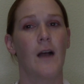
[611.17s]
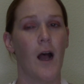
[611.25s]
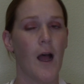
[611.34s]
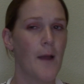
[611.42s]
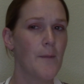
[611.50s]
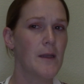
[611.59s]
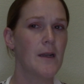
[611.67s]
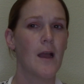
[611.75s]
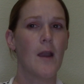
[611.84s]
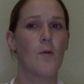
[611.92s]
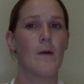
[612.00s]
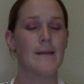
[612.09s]
I'm going to
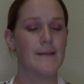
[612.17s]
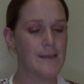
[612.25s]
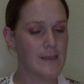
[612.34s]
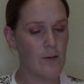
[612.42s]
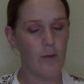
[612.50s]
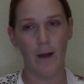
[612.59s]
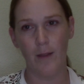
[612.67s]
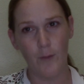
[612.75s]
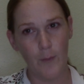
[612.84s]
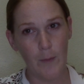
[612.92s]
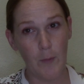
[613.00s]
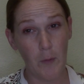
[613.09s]
kind of wait and see what other
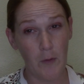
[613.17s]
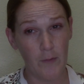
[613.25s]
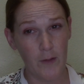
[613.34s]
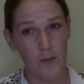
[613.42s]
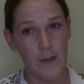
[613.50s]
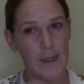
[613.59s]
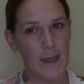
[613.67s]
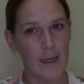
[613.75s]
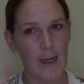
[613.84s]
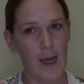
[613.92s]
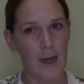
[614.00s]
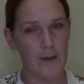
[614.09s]
people review it and
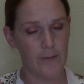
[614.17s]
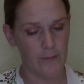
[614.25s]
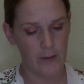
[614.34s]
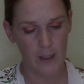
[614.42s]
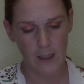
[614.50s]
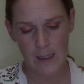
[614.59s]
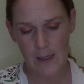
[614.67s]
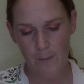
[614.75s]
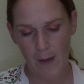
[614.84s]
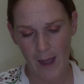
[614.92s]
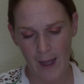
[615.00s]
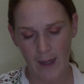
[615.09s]
kind of get
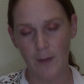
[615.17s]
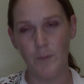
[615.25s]
back.